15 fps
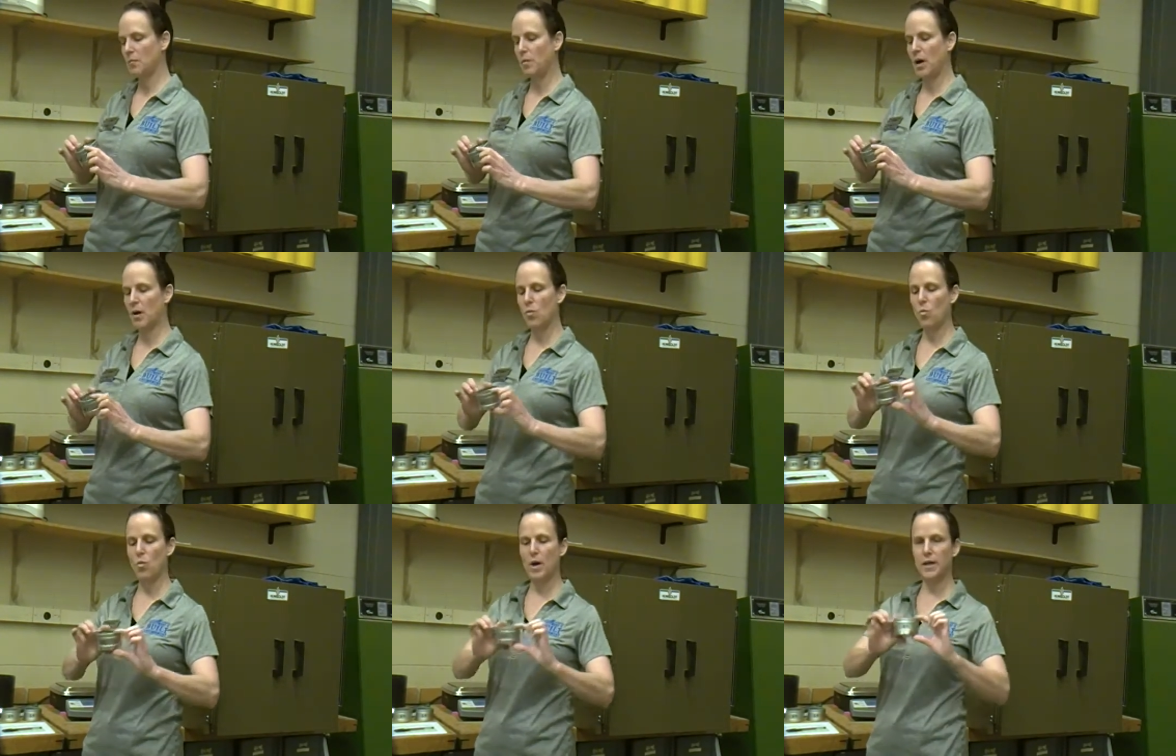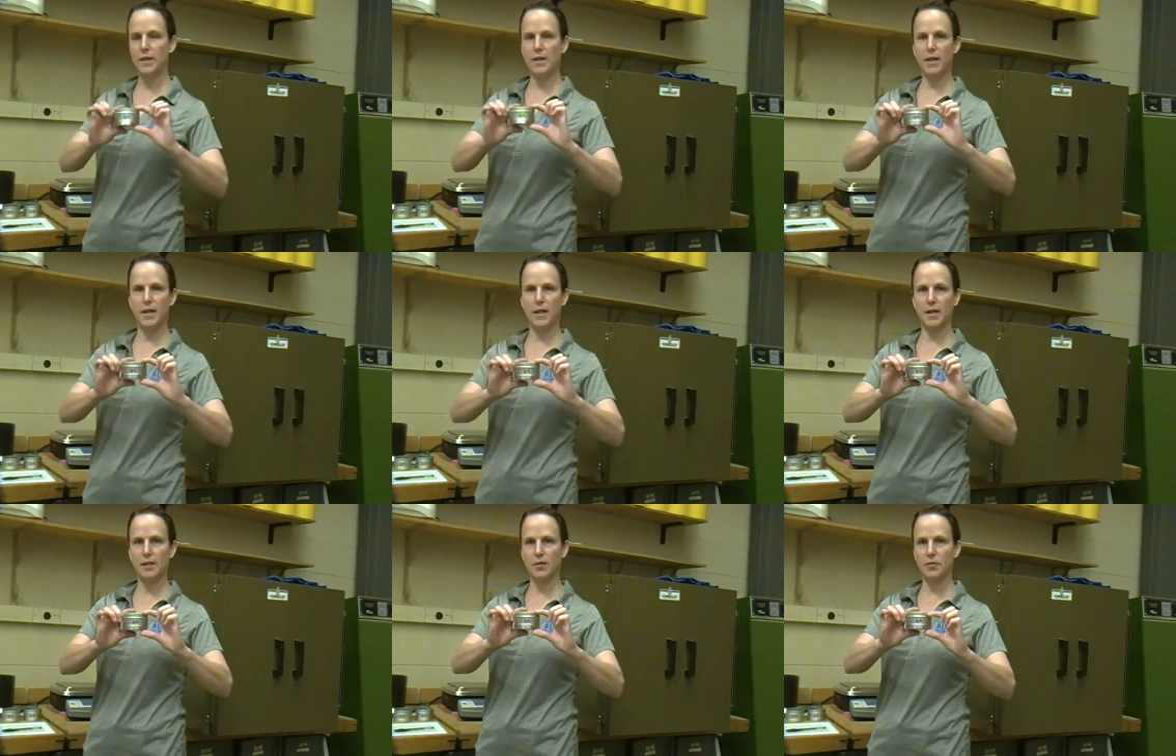by
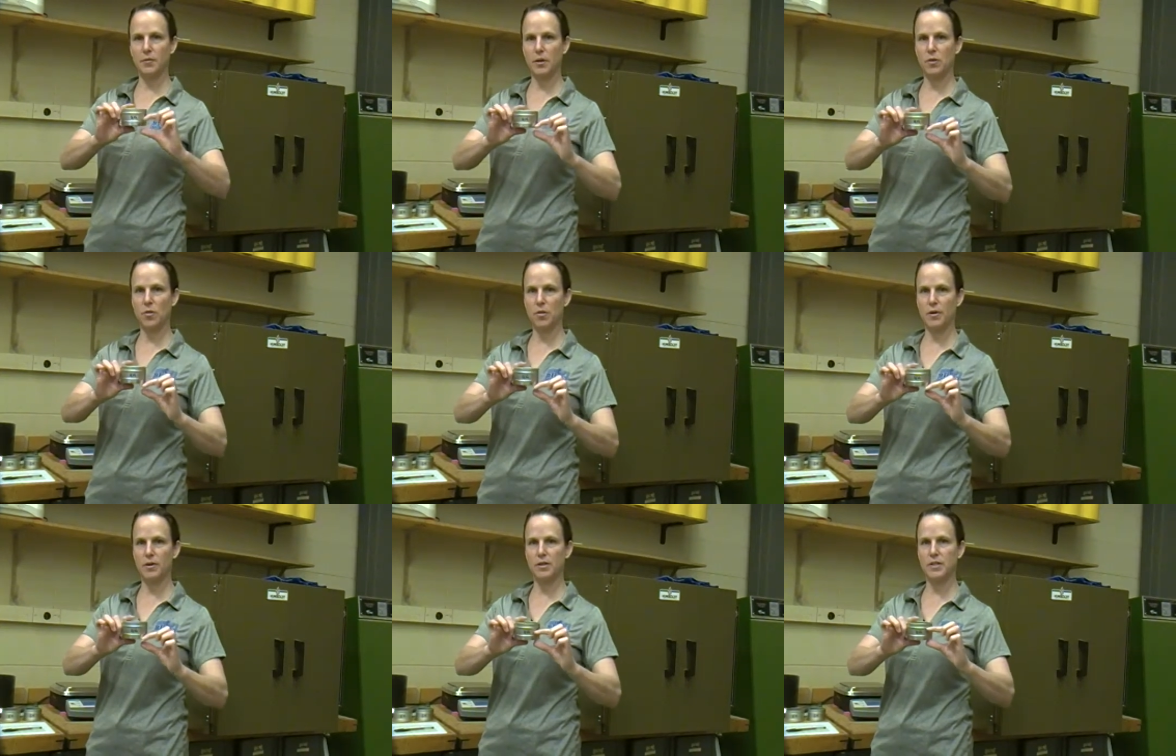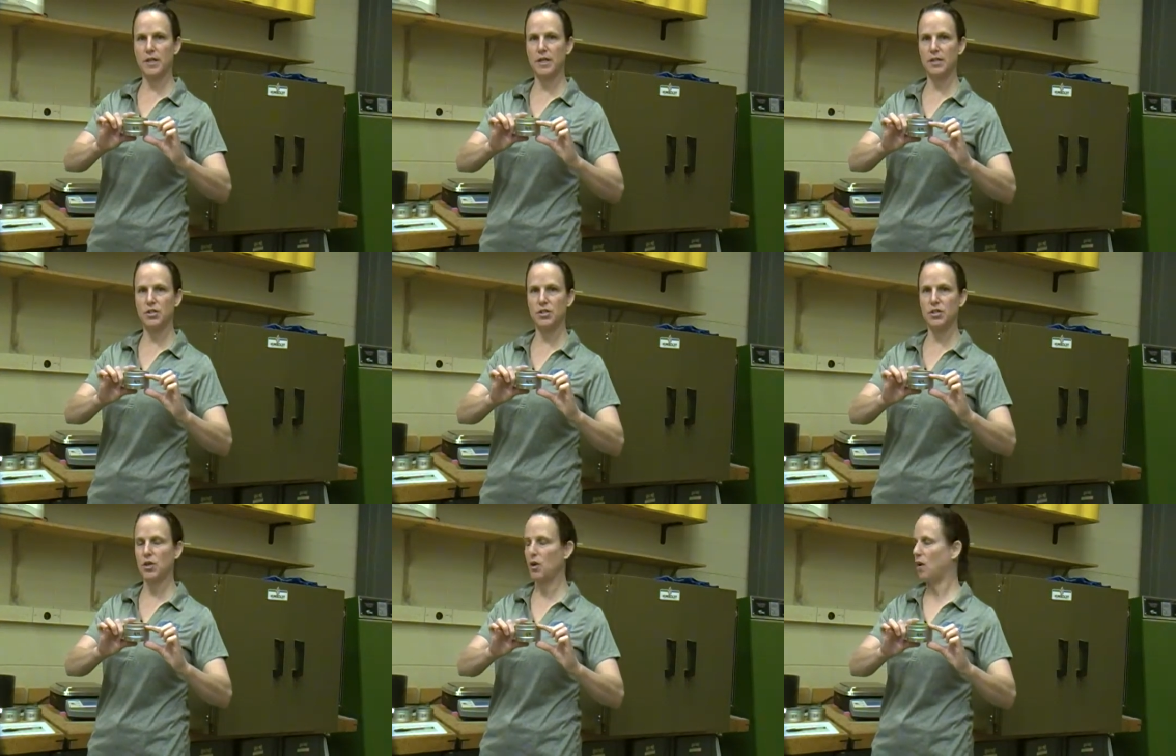1 3/4
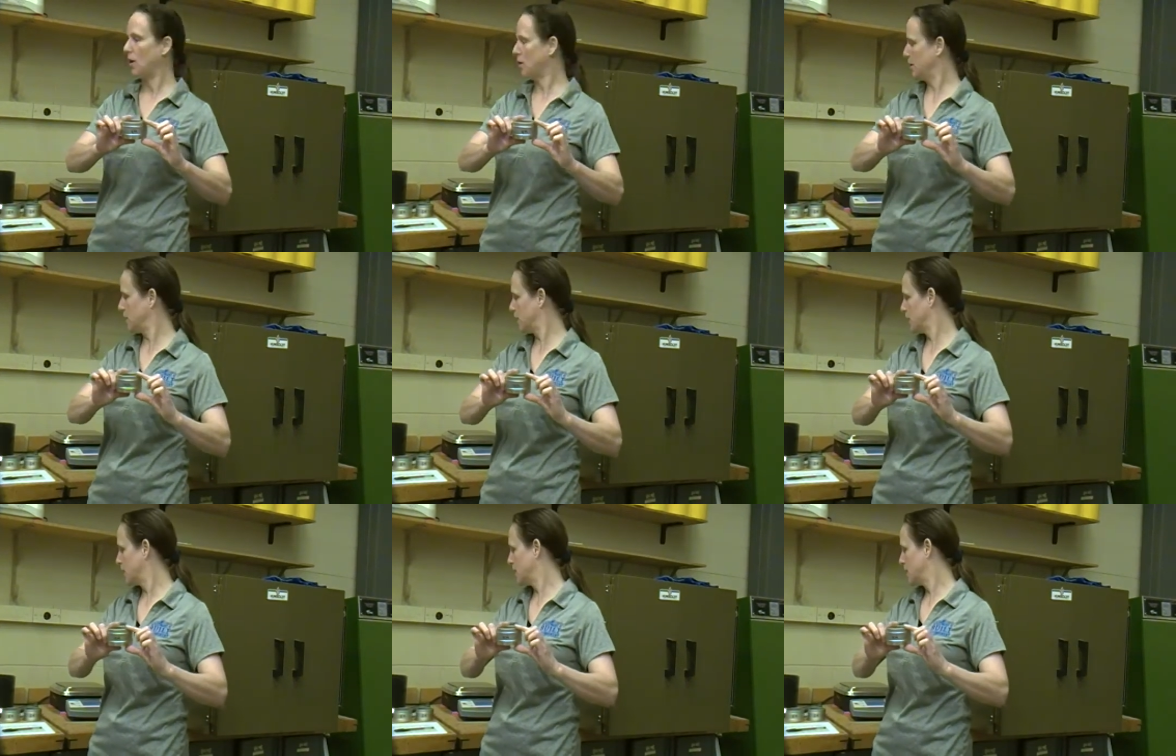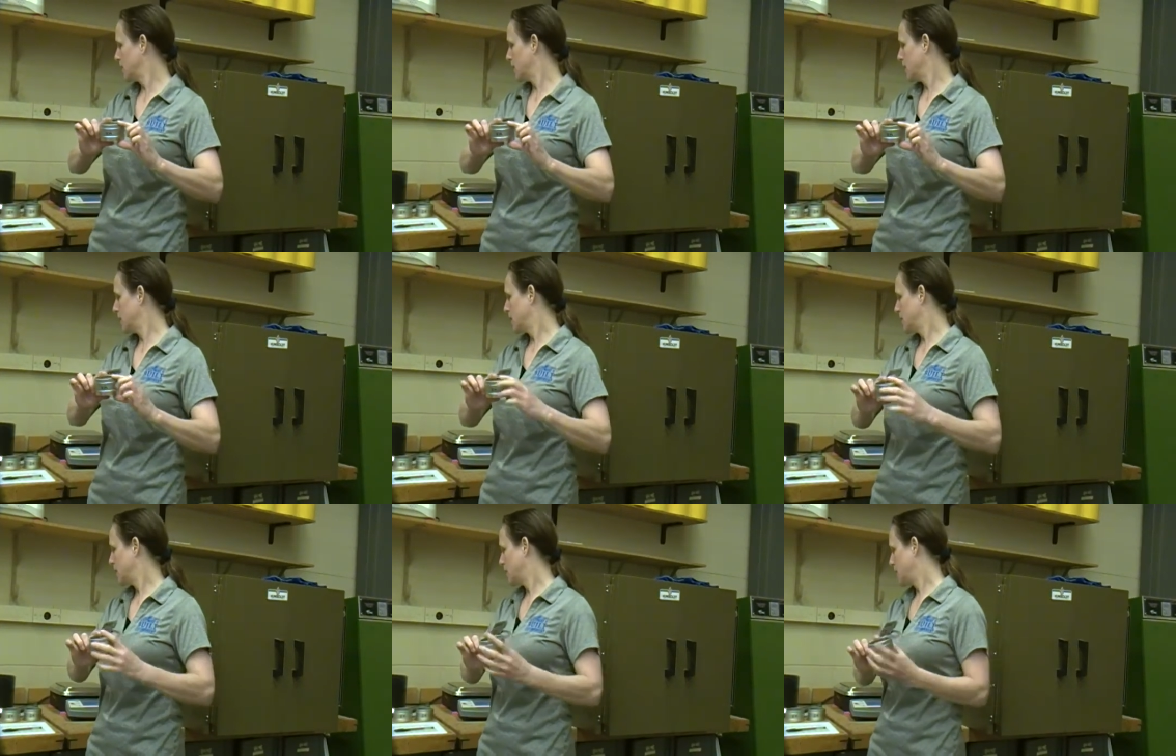inch tall.
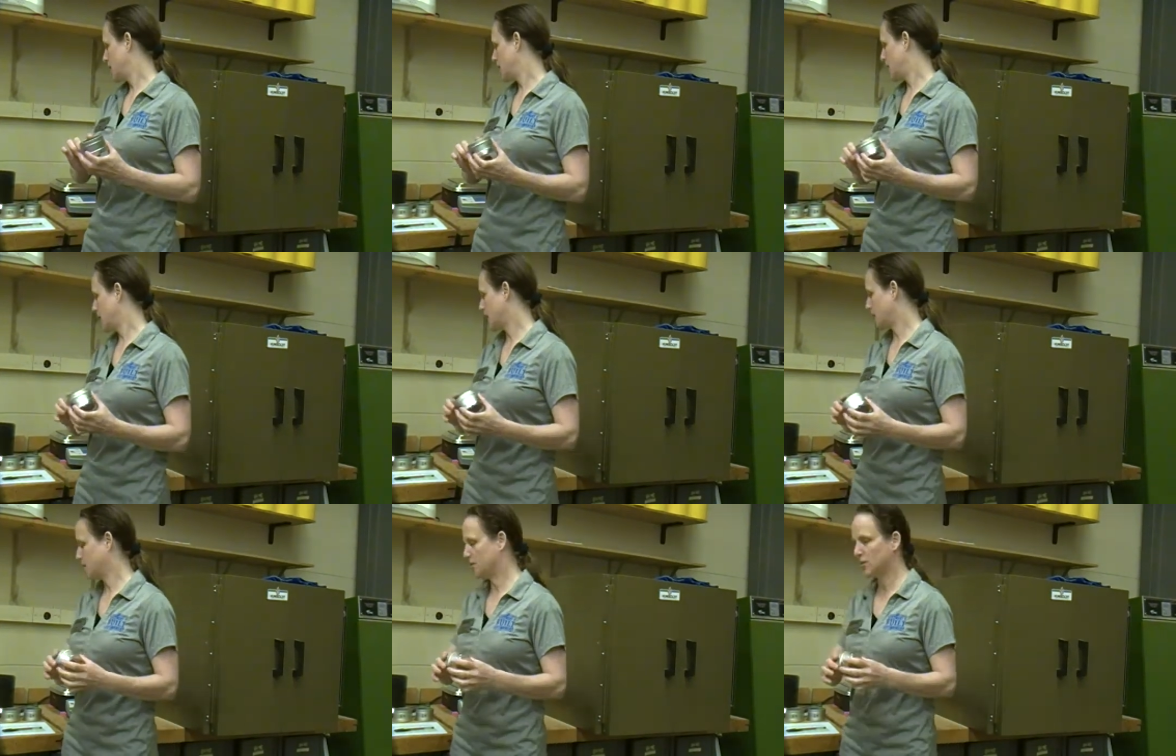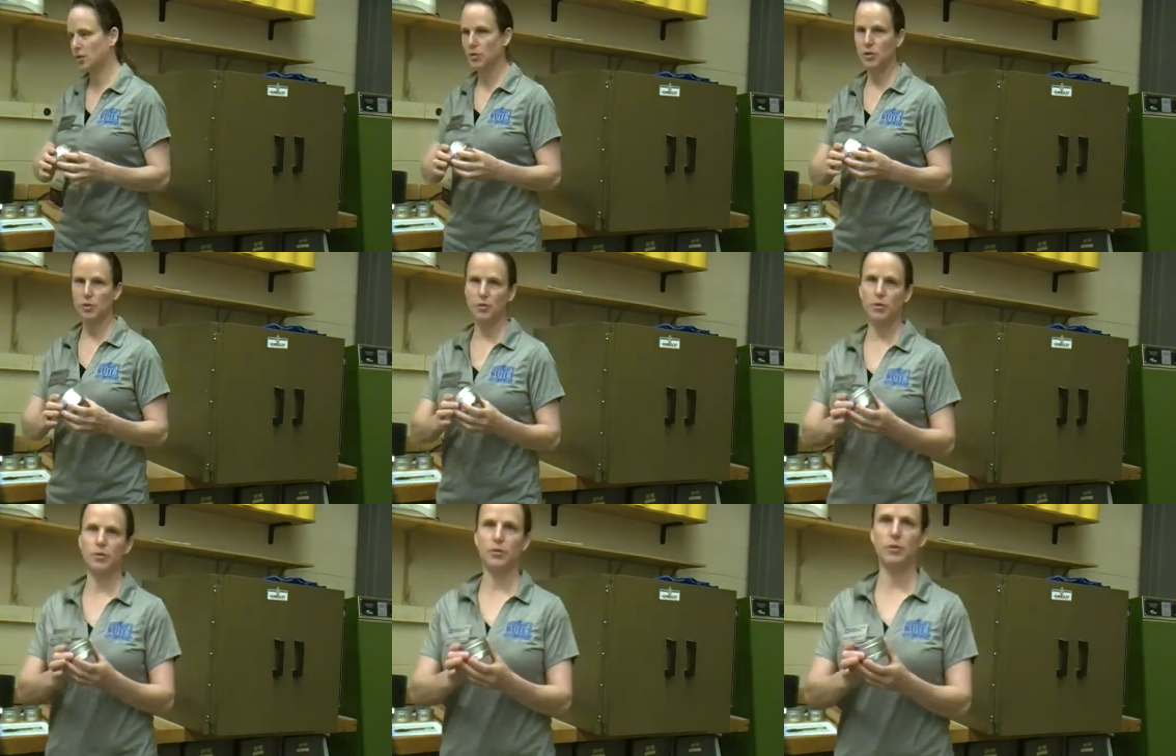And so
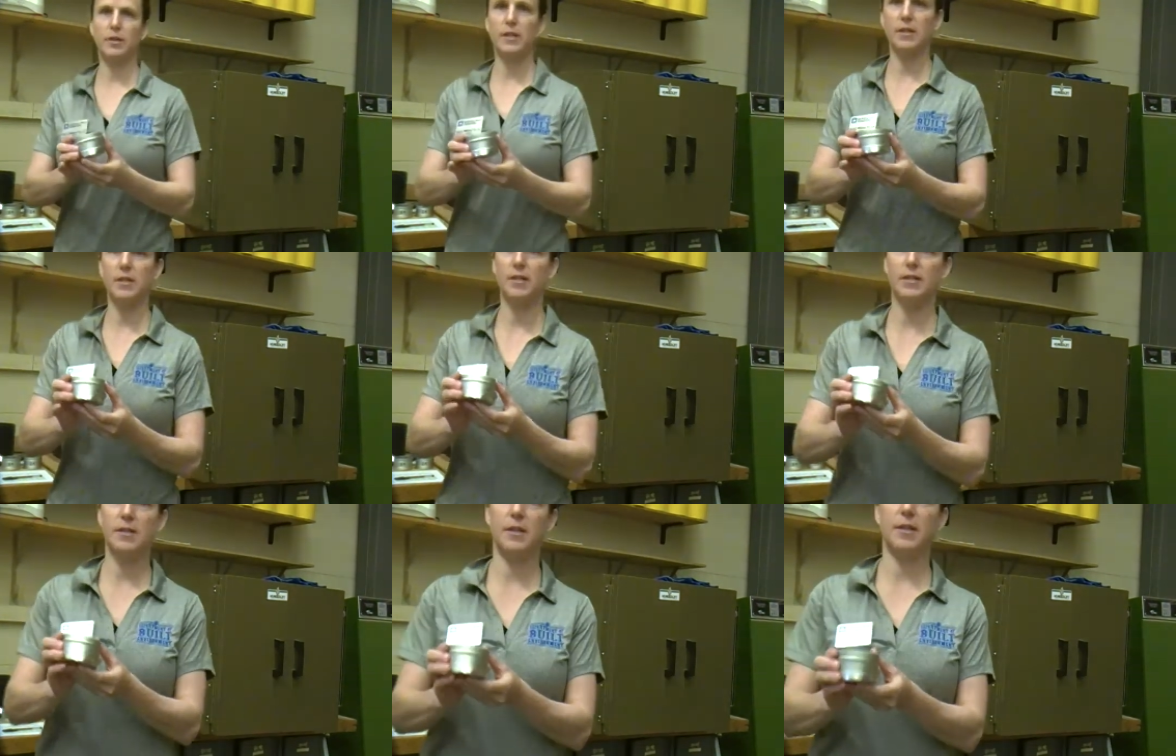you'll get to